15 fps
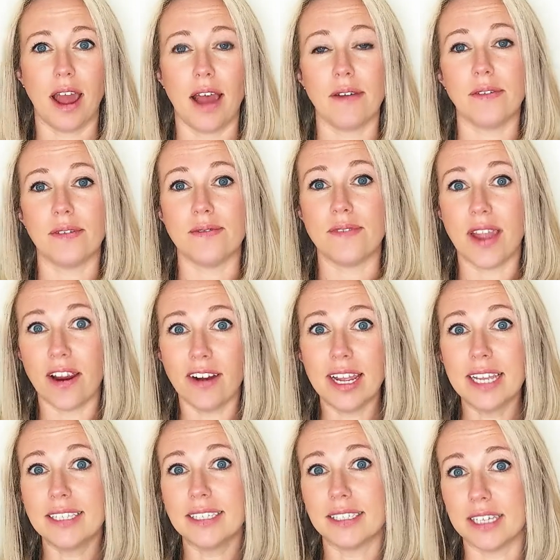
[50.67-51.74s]
of
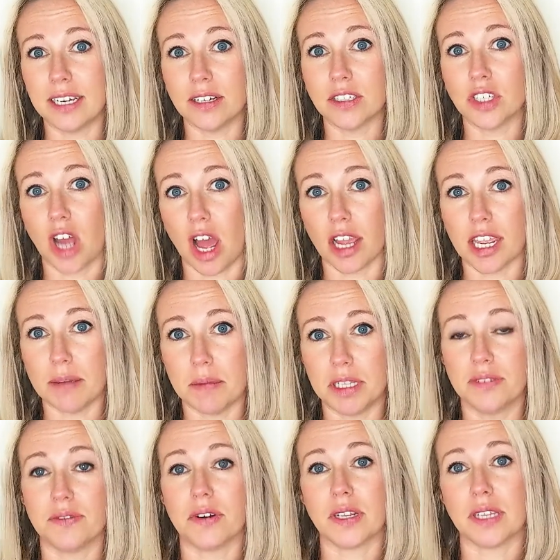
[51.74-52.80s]
various legal
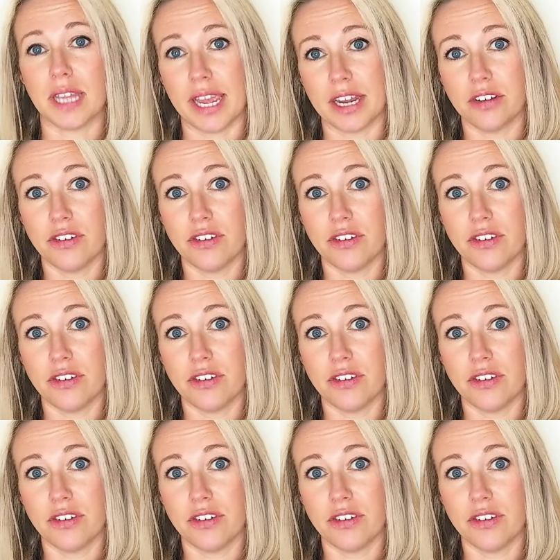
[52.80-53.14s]
documents for land